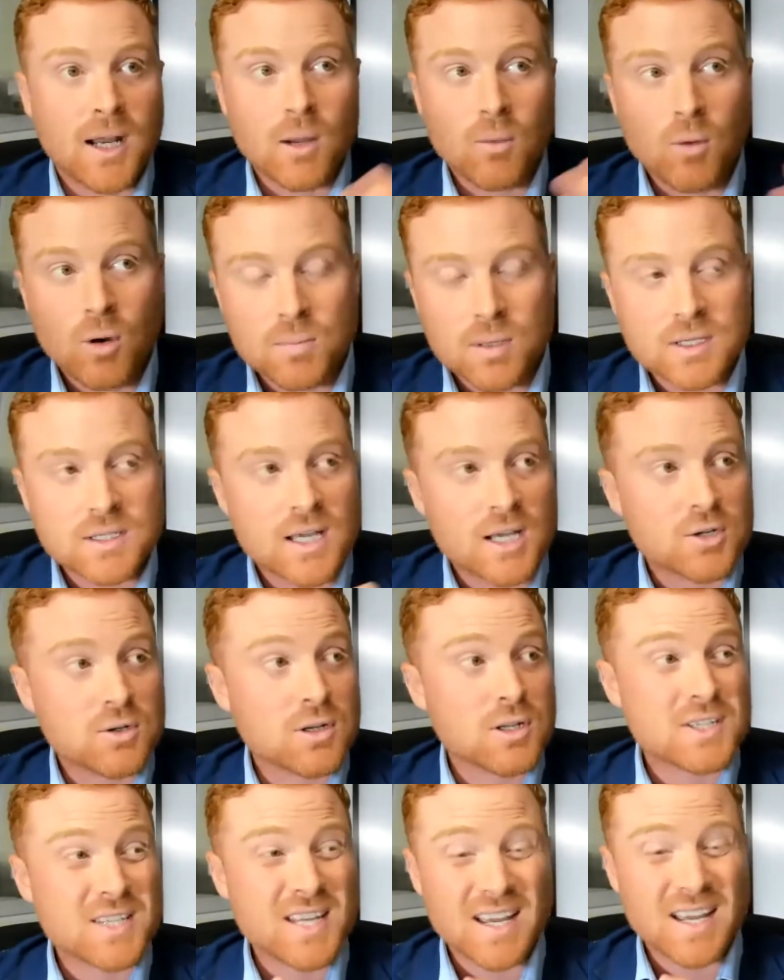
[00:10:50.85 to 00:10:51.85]
I won't be taxed.
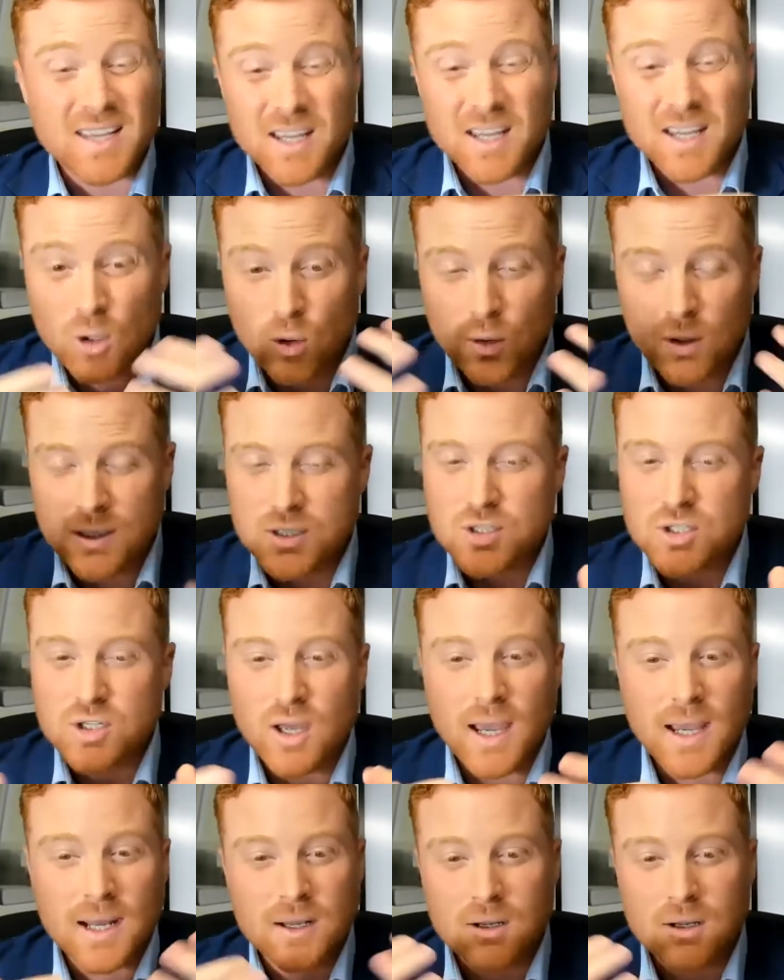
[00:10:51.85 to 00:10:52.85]
I start getting all
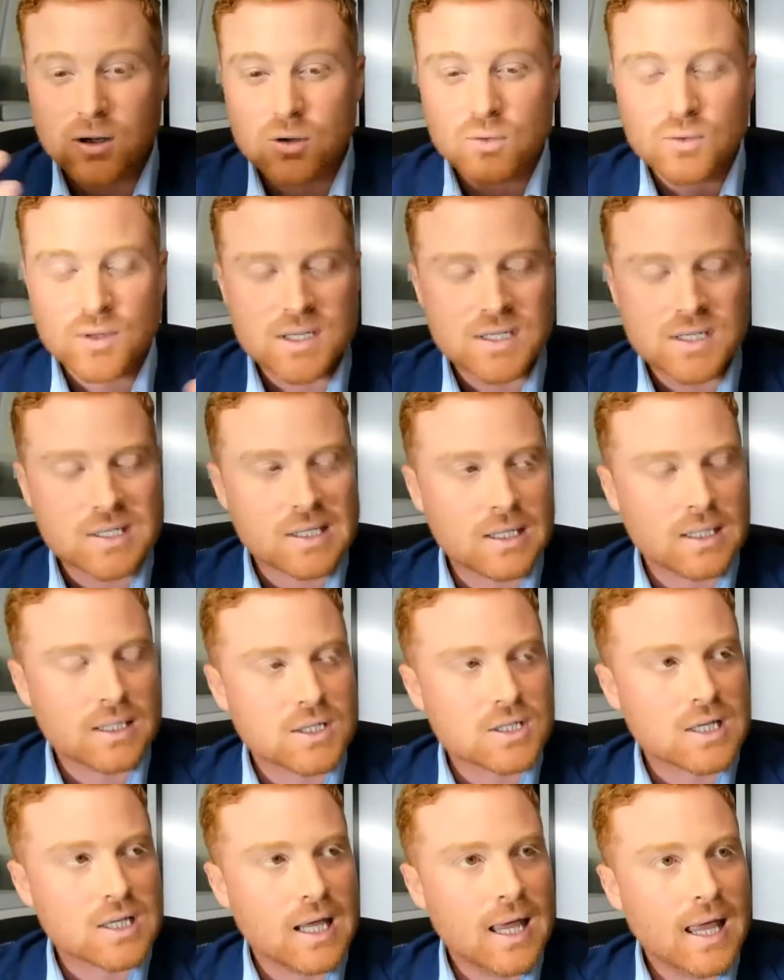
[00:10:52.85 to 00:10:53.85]
excited and all these
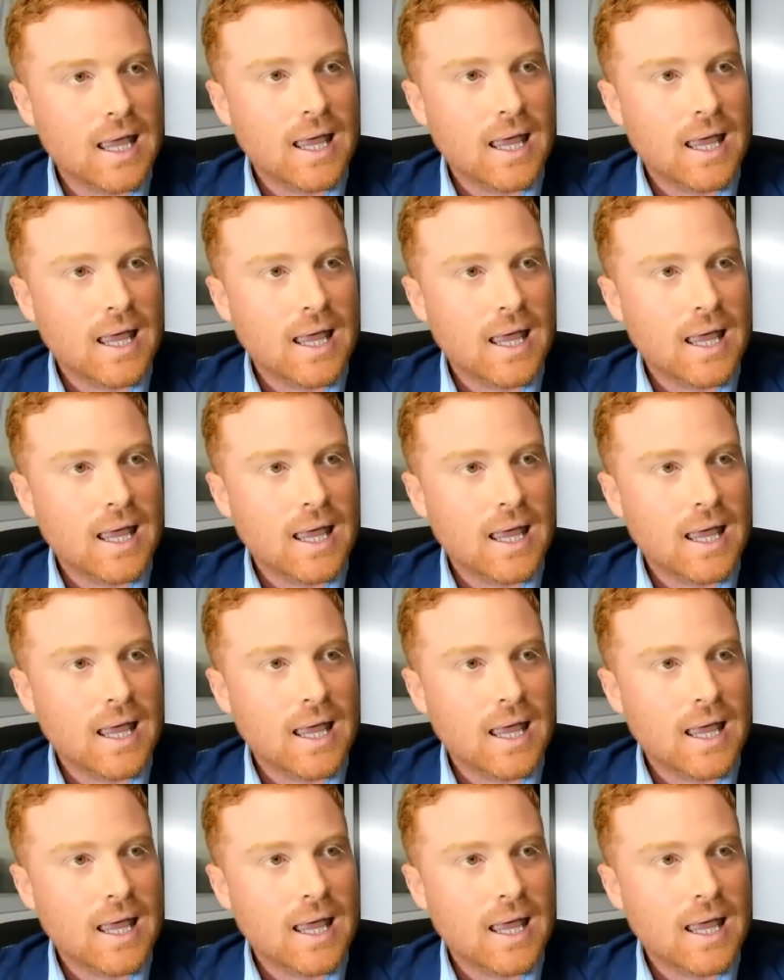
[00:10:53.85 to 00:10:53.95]
things.